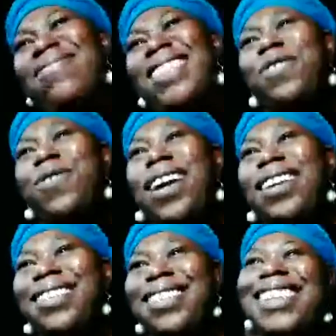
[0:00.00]
It's
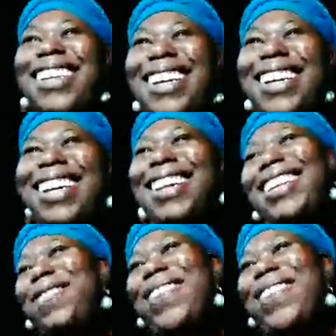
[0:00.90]
fun.
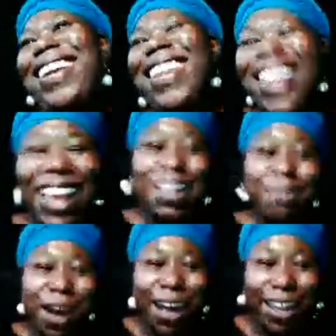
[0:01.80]
It's fun.
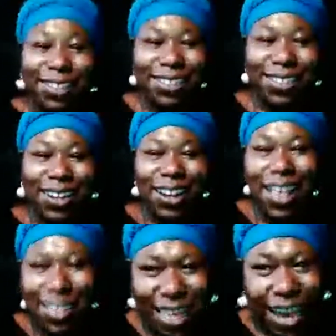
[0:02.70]
But
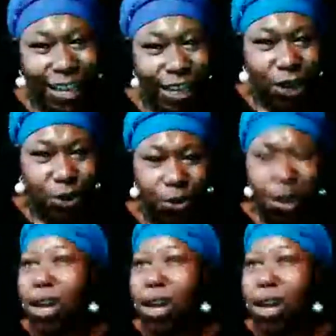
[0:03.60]
thank you.